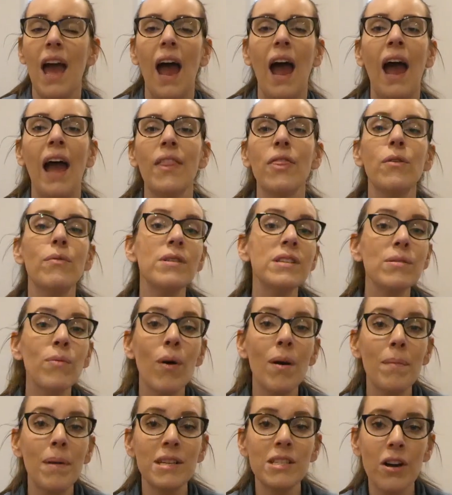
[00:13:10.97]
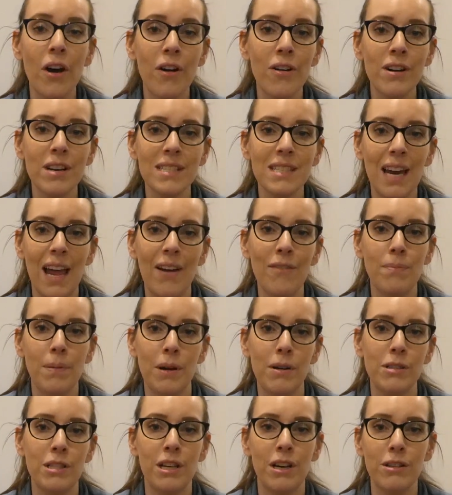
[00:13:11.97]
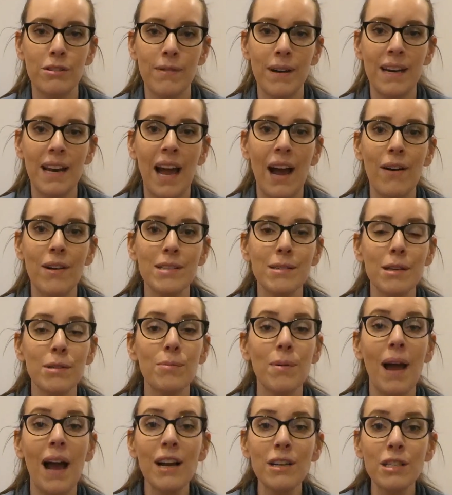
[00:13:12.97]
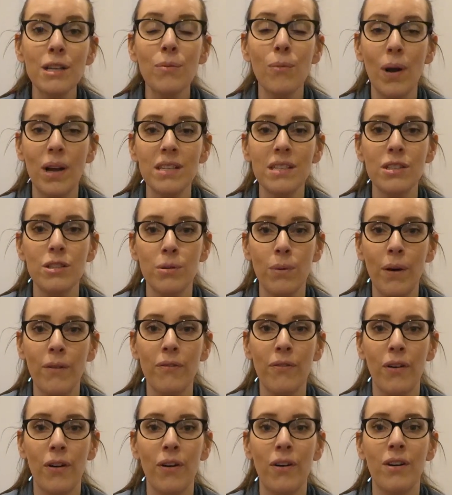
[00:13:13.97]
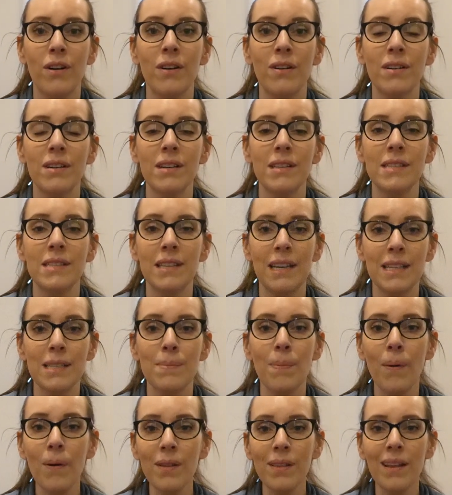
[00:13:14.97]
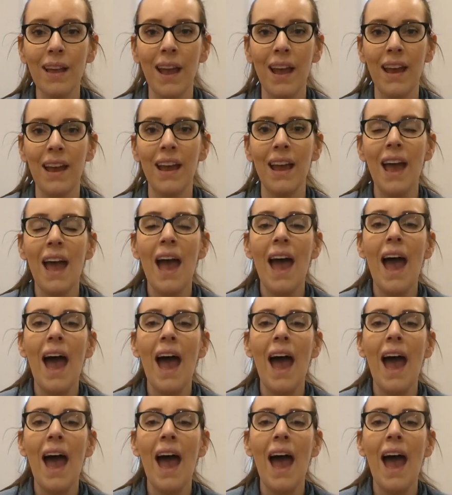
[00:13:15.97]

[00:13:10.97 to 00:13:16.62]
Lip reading: And the reason why my daughter doesn't have pierced ears right now is because we actually went to do it for her 6th birthday.